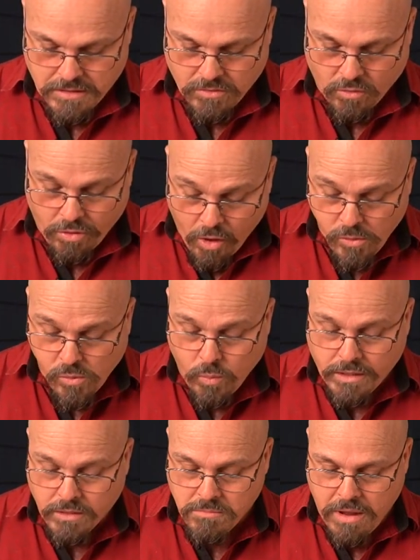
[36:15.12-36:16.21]
Although a
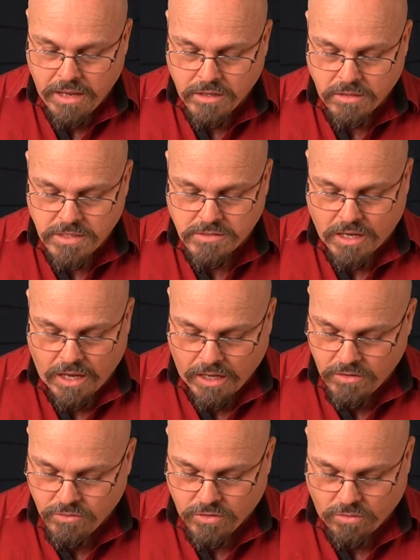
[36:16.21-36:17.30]
wicked man commits
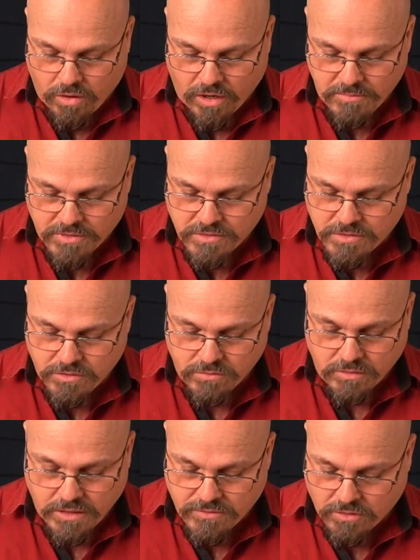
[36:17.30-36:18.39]
100 crimes and still
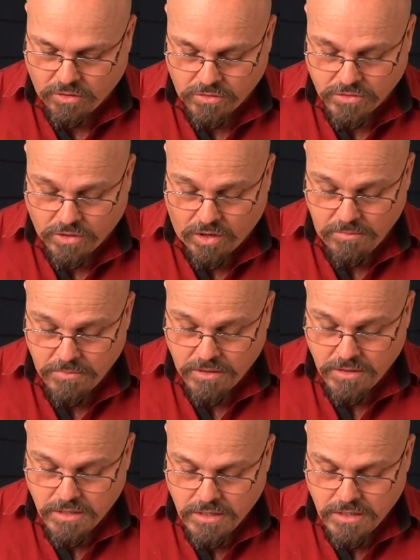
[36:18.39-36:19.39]
lives a long time,